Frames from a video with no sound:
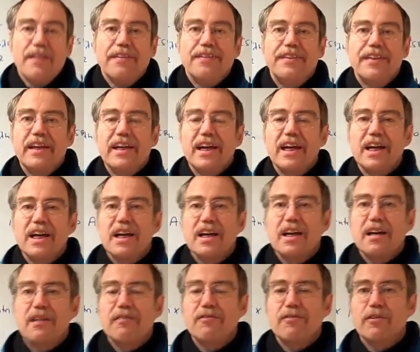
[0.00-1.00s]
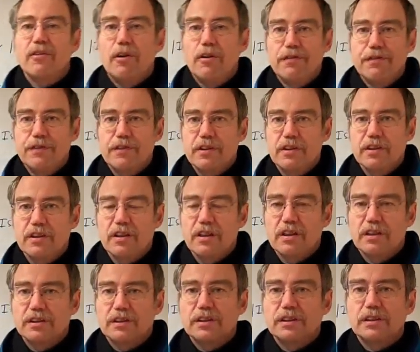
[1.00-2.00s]
They have offered
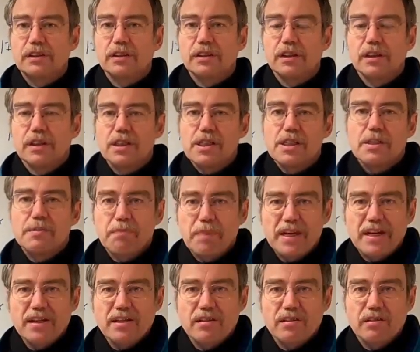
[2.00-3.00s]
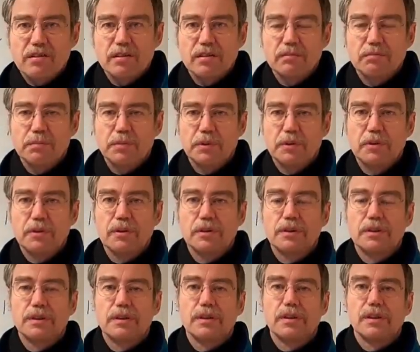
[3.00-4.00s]
us space on
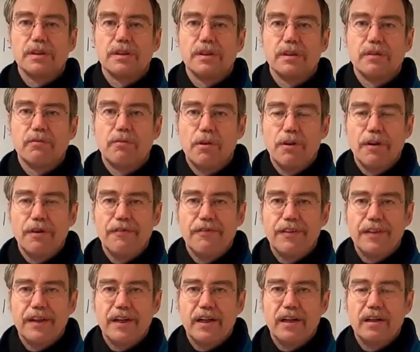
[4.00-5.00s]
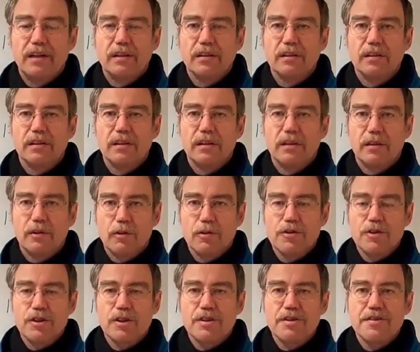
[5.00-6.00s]
board one of their
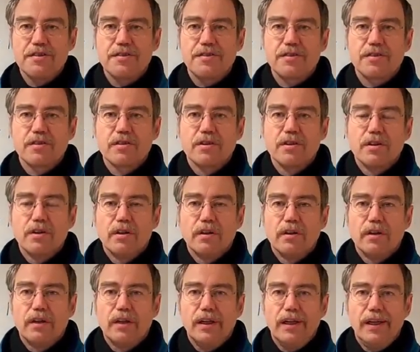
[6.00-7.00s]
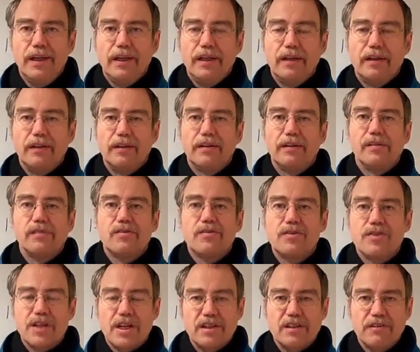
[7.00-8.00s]
launchers in
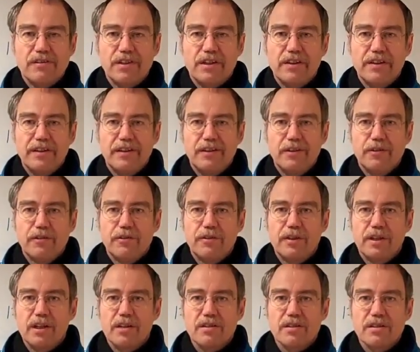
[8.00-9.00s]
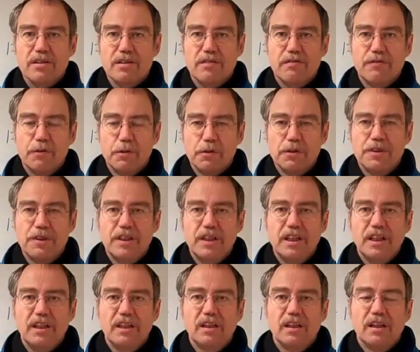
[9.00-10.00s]
January
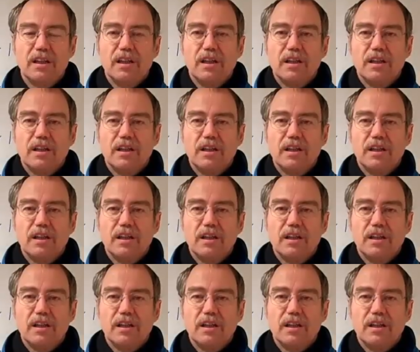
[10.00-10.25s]
2014,